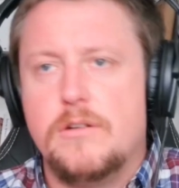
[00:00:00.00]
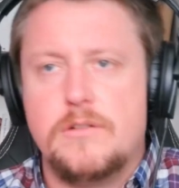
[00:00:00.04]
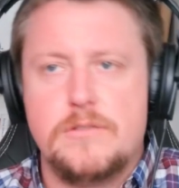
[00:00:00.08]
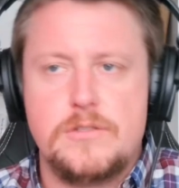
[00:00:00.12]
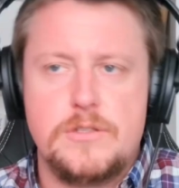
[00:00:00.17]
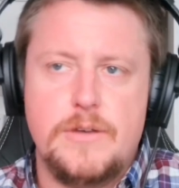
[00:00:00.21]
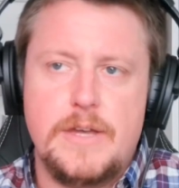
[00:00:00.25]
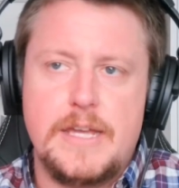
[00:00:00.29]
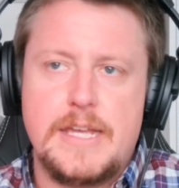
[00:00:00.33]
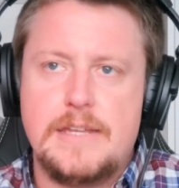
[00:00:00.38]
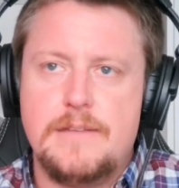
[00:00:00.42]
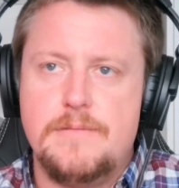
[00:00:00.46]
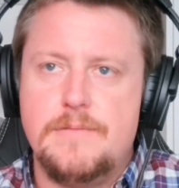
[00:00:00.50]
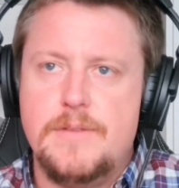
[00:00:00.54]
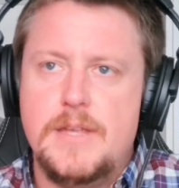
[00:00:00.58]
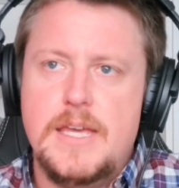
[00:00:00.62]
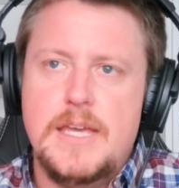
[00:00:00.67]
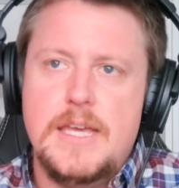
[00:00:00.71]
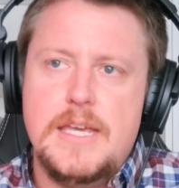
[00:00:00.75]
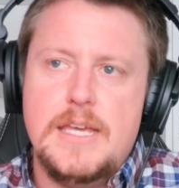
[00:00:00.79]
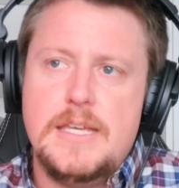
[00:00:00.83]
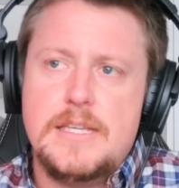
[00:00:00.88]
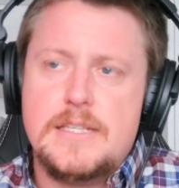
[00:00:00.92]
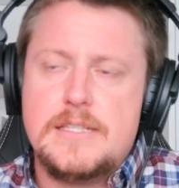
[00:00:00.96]
or so I
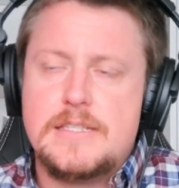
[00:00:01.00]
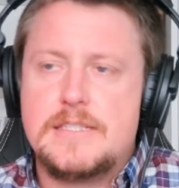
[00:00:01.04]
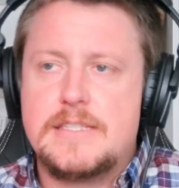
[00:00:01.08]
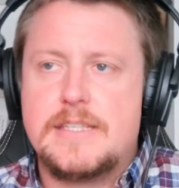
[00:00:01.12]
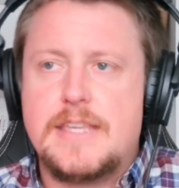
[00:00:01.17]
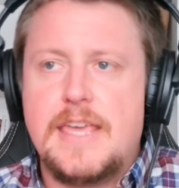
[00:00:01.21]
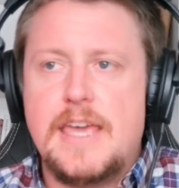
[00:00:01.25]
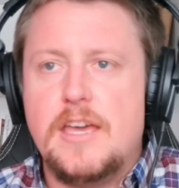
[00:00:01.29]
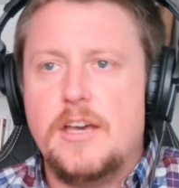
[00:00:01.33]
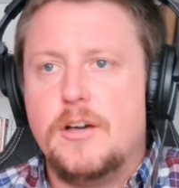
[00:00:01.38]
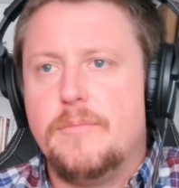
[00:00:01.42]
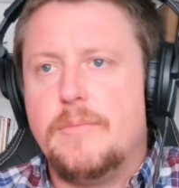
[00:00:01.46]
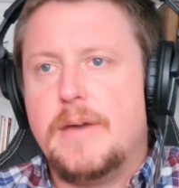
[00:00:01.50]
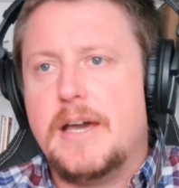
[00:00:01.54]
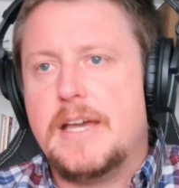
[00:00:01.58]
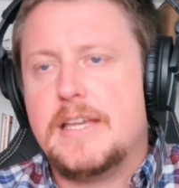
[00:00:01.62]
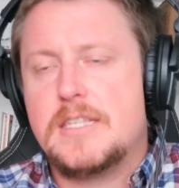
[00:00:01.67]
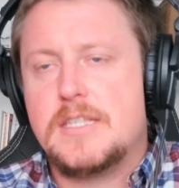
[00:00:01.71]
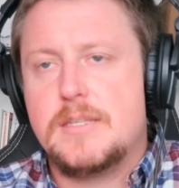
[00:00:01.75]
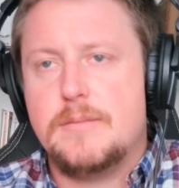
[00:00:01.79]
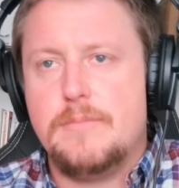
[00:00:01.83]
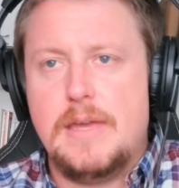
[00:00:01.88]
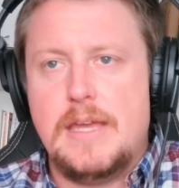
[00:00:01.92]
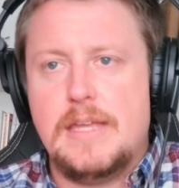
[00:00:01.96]
can scale
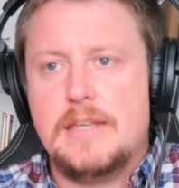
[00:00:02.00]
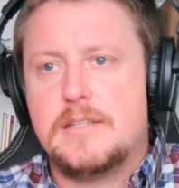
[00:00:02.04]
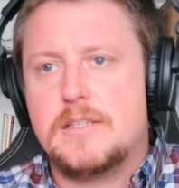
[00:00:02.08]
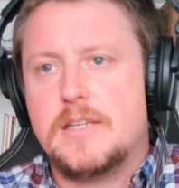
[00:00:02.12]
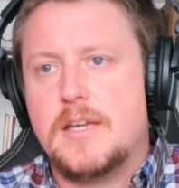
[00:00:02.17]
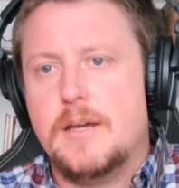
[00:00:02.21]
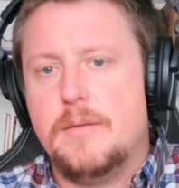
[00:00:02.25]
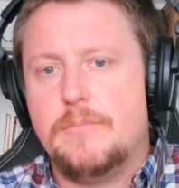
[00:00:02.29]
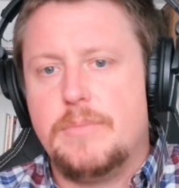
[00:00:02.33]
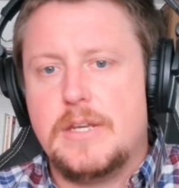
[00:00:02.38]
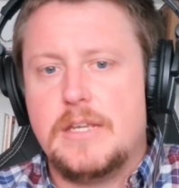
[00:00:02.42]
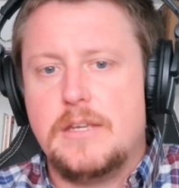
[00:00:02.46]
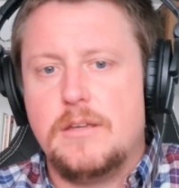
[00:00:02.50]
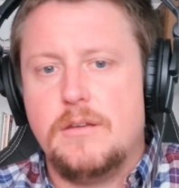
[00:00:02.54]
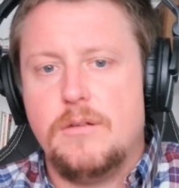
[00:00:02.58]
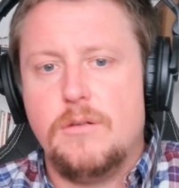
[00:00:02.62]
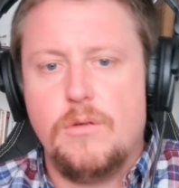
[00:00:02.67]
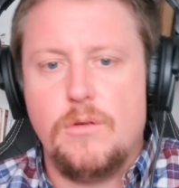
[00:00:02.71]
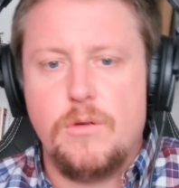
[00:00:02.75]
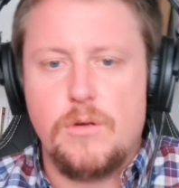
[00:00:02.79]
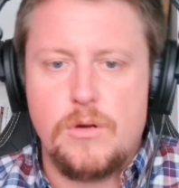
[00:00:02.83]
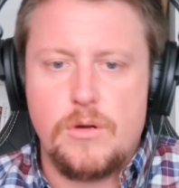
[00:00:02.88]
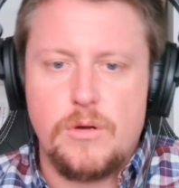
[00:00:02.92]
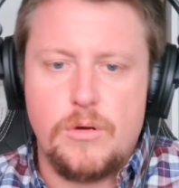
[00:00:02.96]
my cement
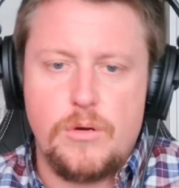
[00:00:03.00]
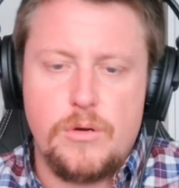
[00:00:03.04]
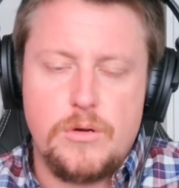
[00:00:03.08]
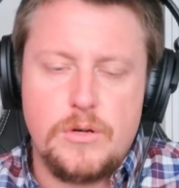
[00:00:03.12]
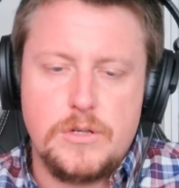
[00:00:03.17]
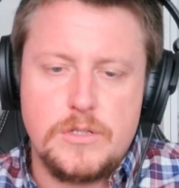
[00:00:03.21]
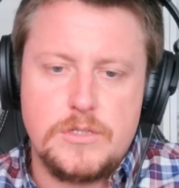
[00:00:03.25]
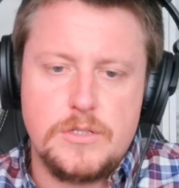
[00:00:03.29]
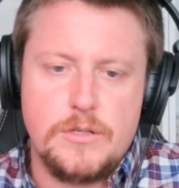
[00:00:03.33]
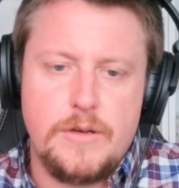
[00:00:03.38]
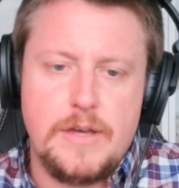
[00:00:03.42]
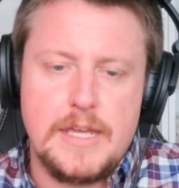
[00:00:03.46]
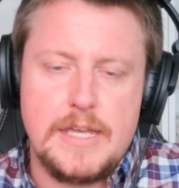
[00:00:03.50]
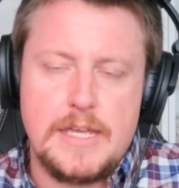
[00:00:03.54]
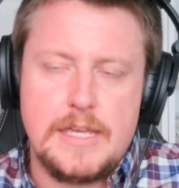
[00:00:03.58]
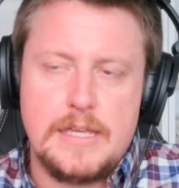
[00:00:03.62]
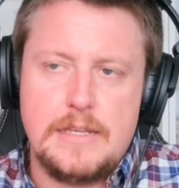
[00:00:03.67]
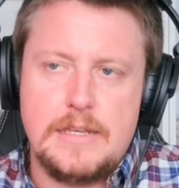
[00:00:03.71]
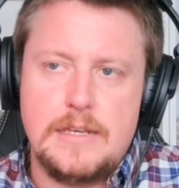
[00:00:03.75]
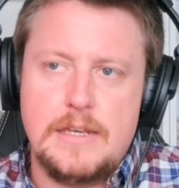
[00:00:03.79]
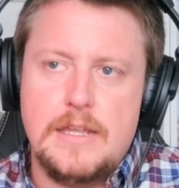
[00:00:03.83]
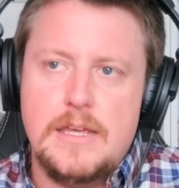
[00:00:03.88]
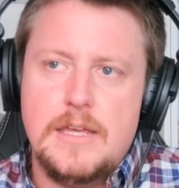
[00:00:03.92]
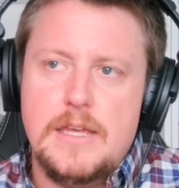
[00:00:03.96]
company, or so
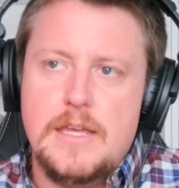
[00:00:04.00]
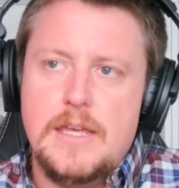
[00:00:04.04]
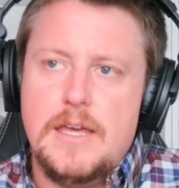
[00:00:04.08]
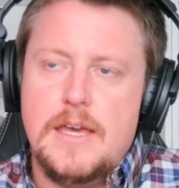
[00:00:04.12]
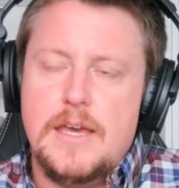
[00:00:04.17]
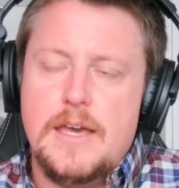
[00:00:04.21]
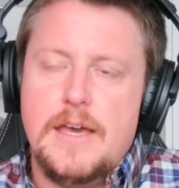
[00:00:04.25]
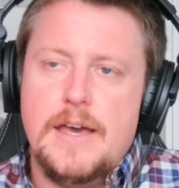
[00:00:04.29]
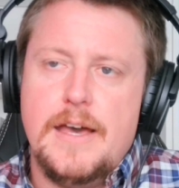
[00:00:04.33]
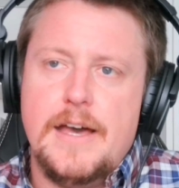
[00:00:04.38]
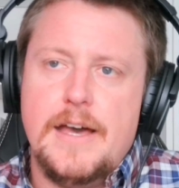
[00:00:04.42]
I can